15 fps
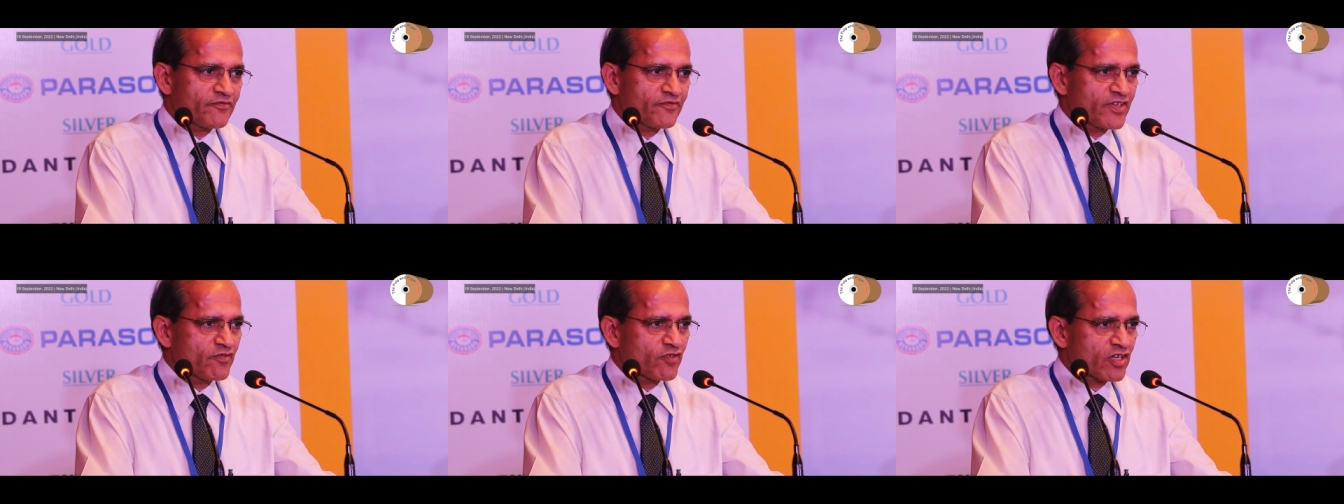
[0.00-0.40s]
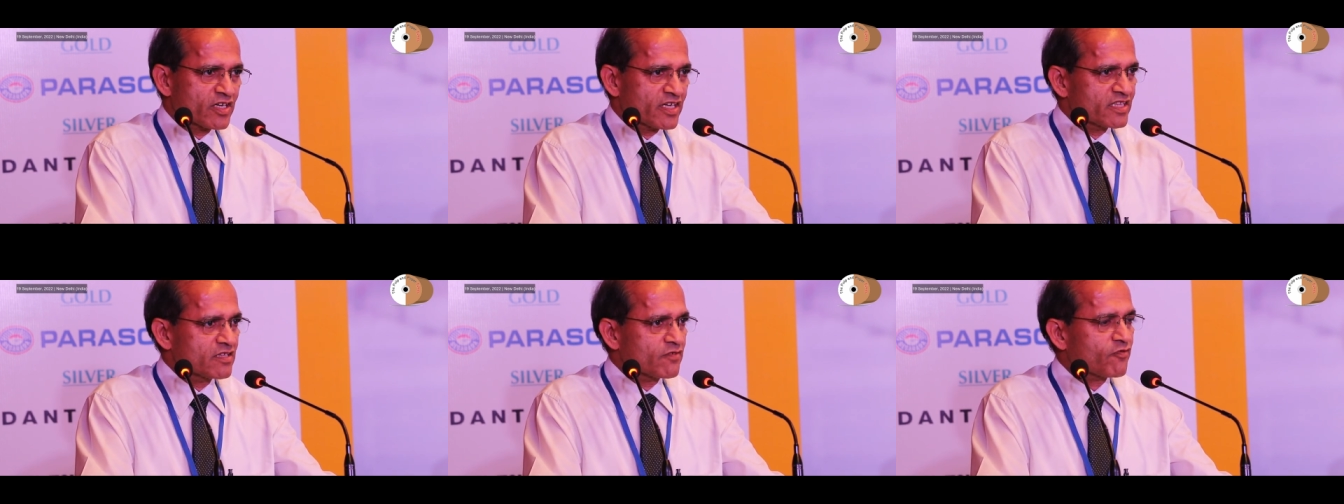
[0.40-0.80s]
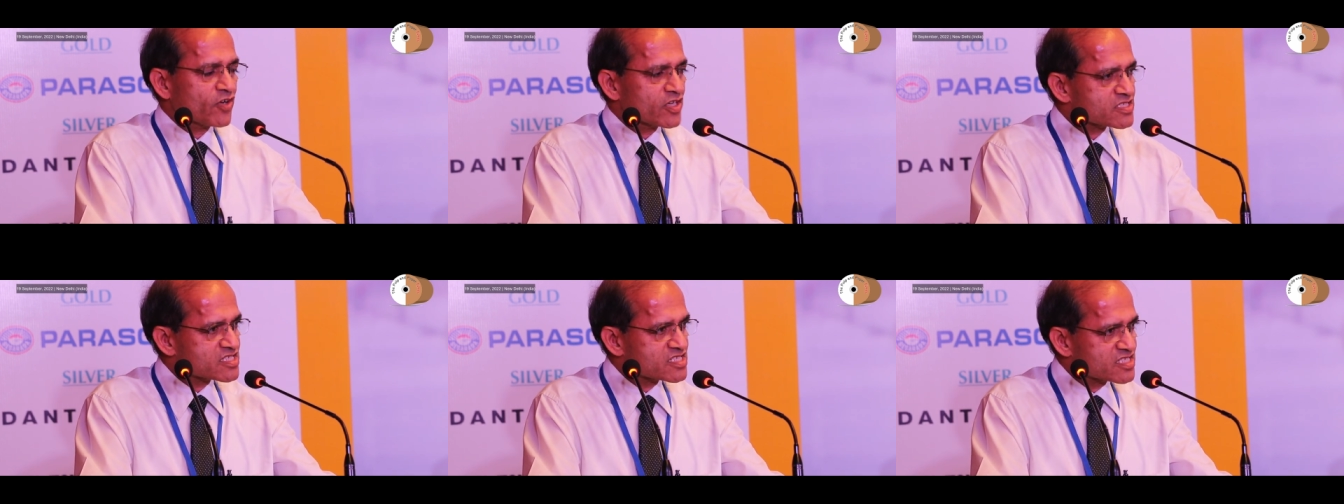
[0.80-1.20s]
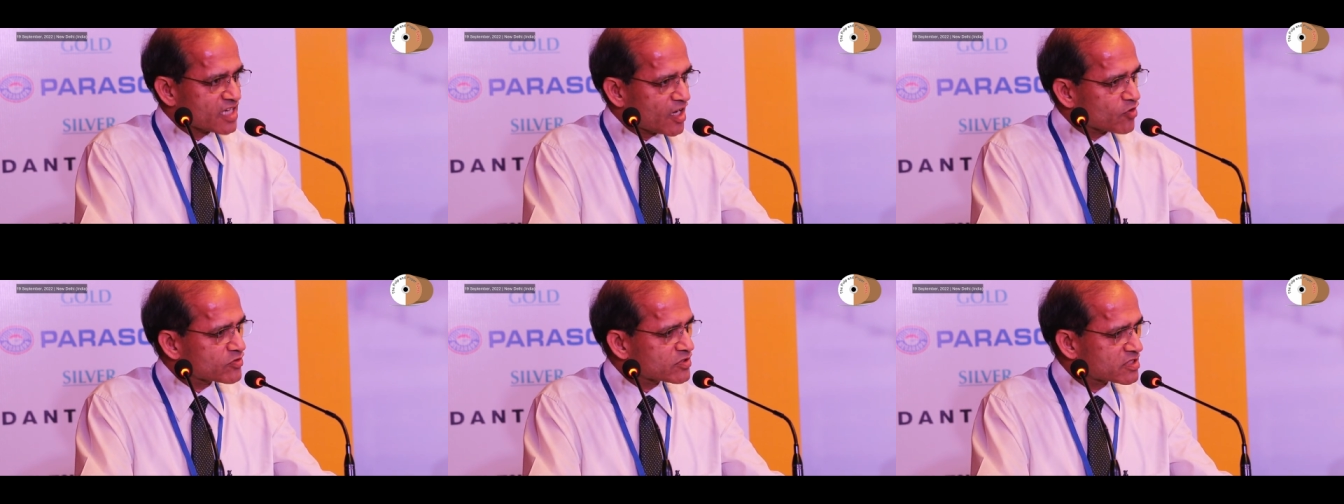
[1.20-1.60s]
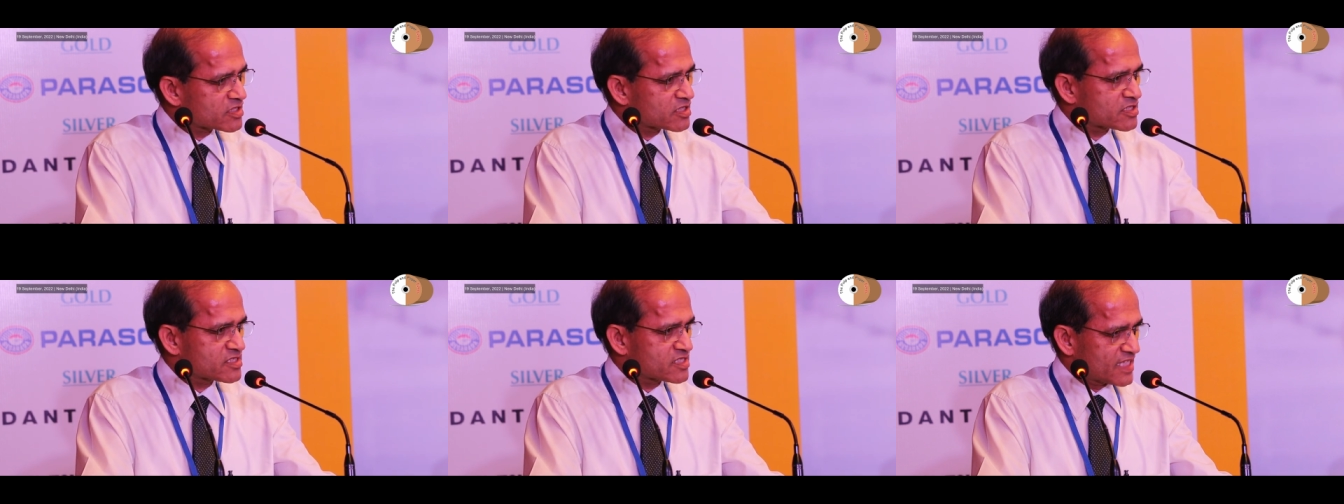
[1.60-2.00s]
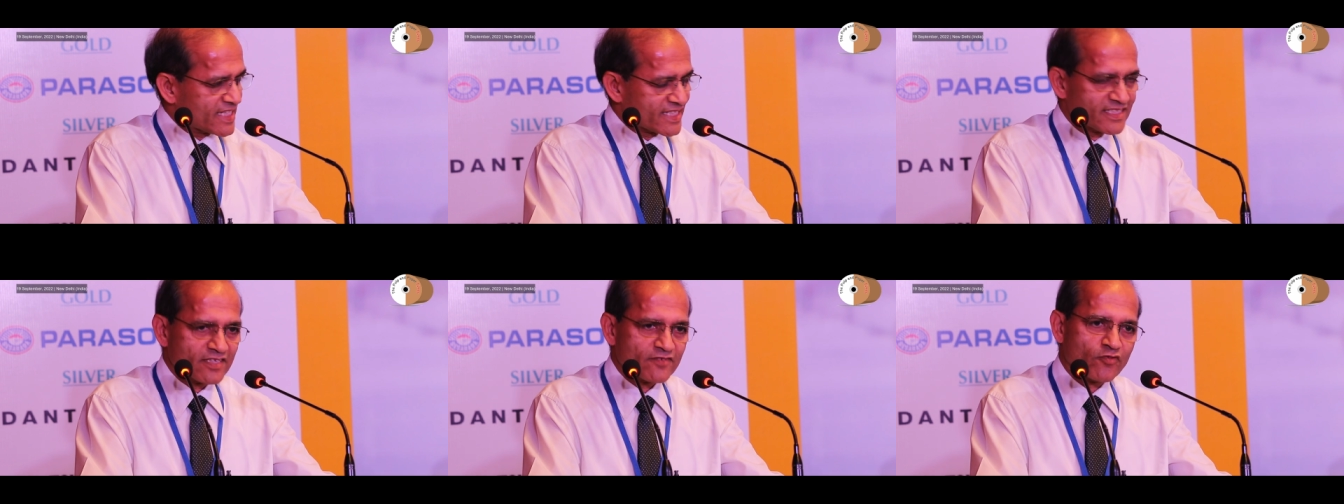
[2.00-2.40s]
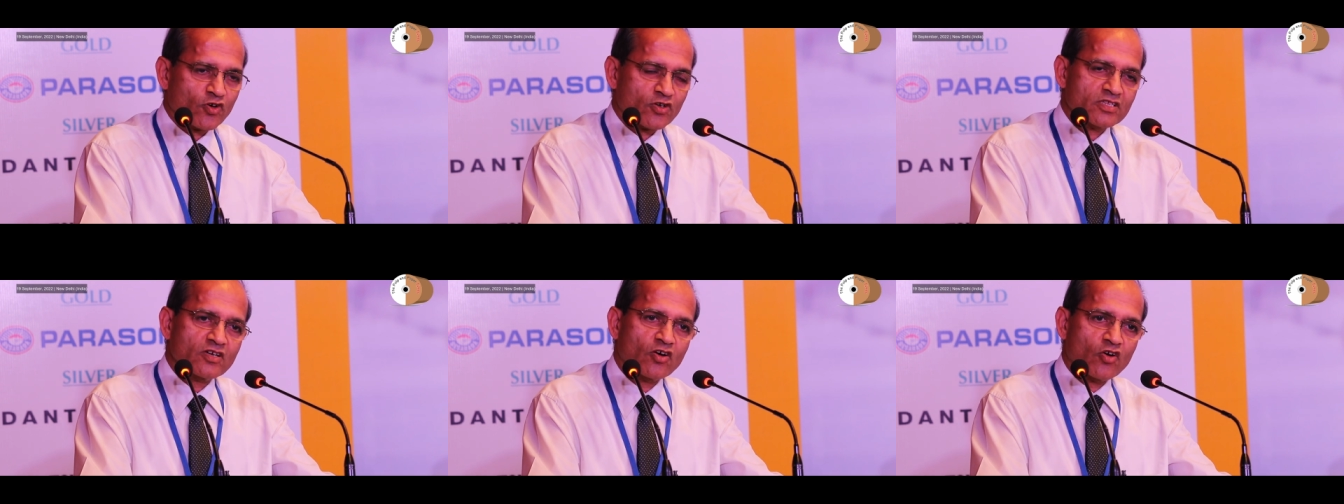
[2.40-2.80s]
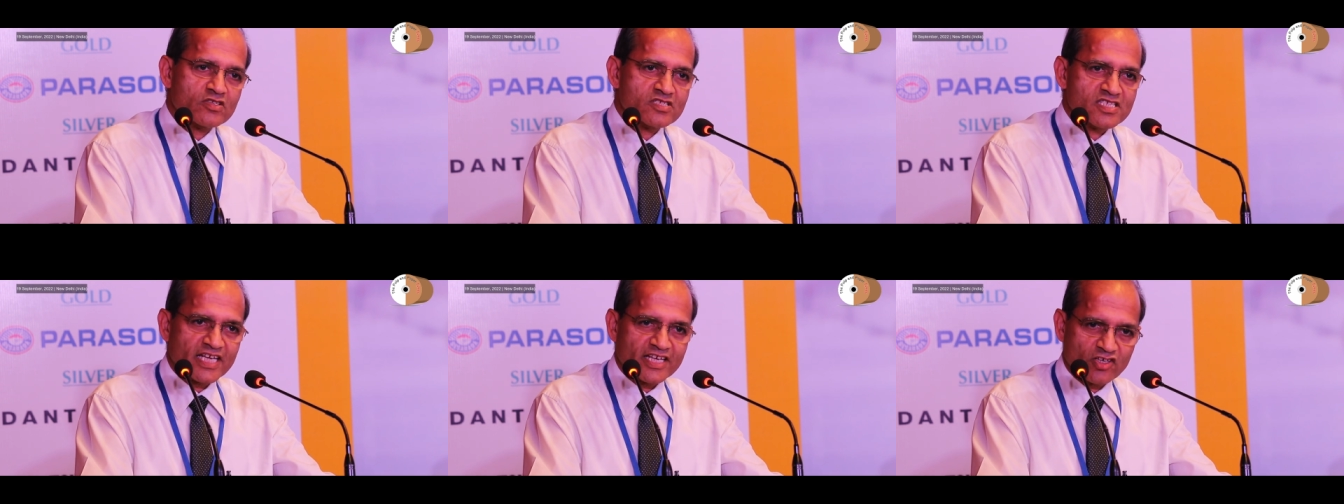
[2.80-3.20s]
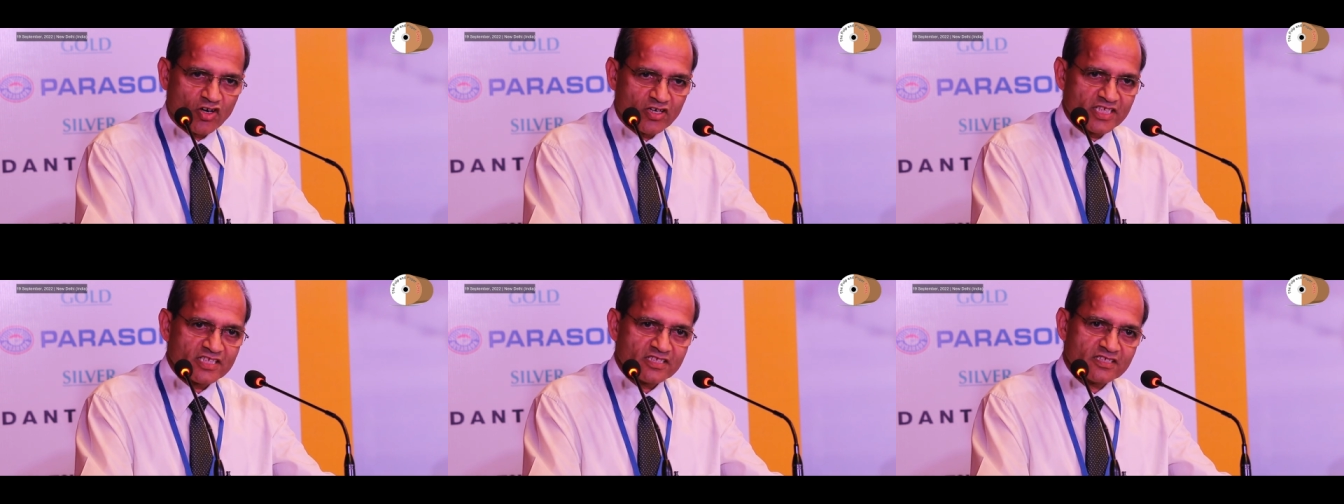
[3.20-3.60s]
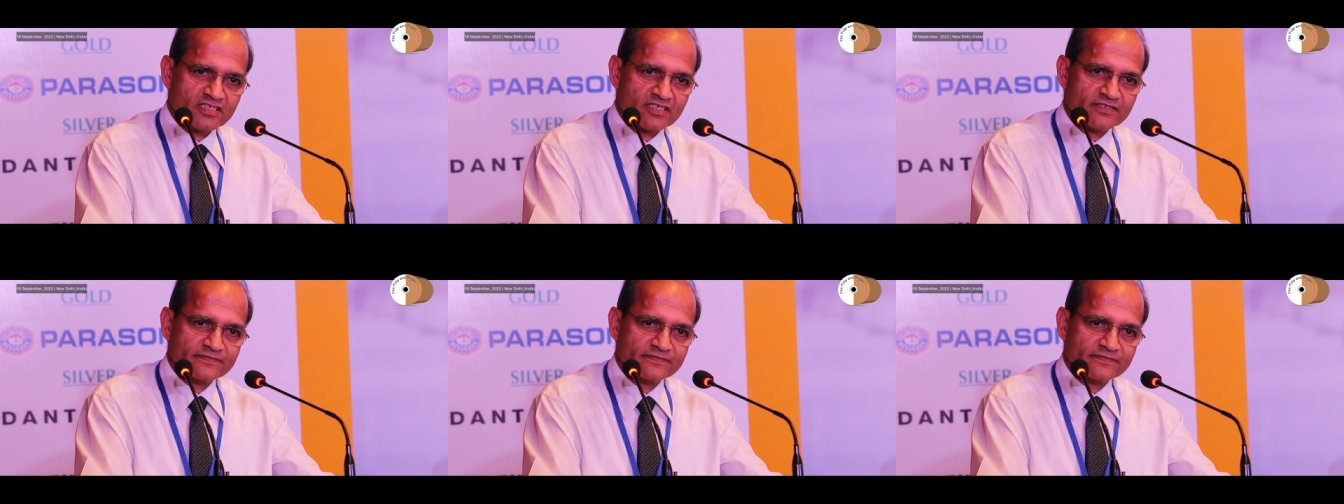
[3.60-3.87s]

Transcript: We were in the first round selected for the on-site audit.